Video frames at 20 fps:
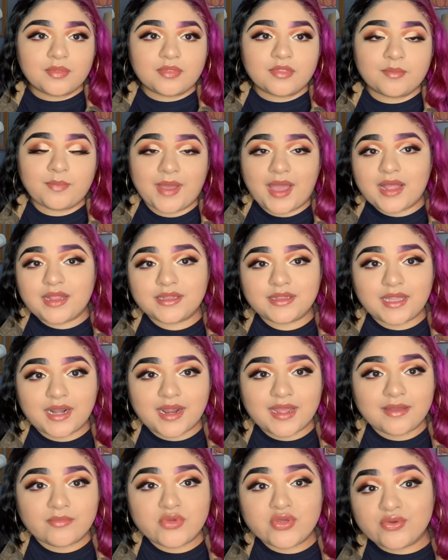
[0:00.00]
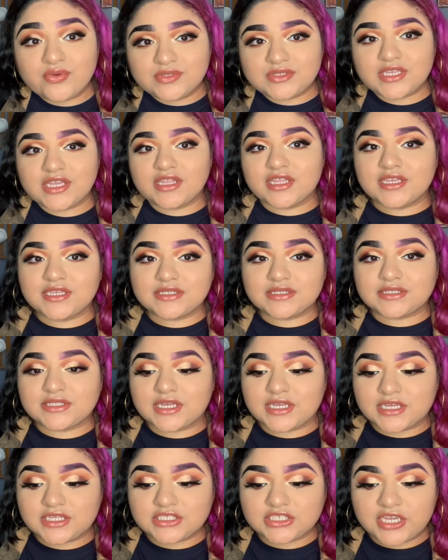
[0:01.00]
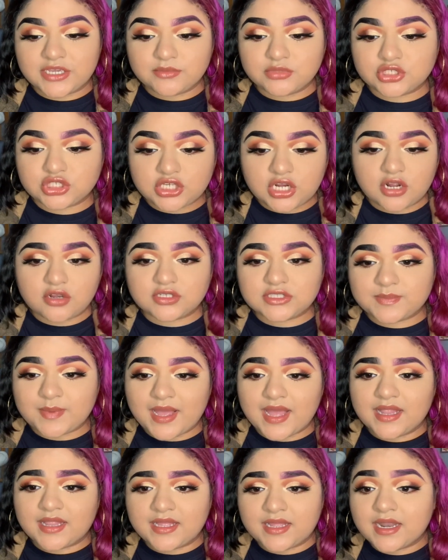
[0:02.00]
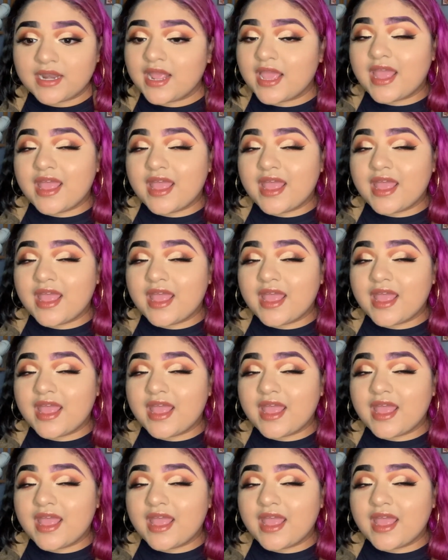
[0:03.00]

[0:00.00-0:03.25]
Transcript: The palette that I am using is the James Charles palette